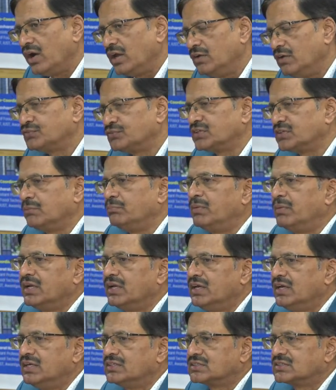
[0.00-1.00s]
if
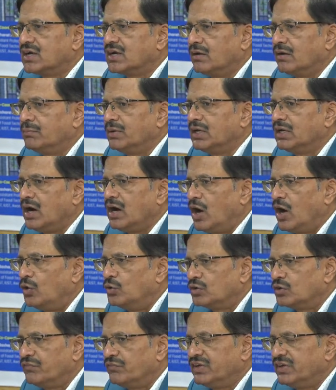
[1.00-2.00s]
somebody is coming
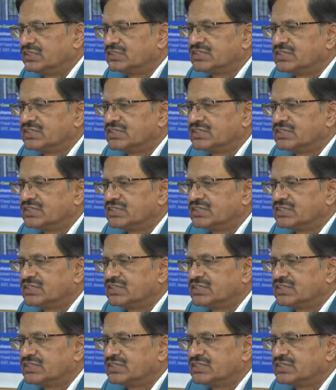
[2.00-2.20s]
out with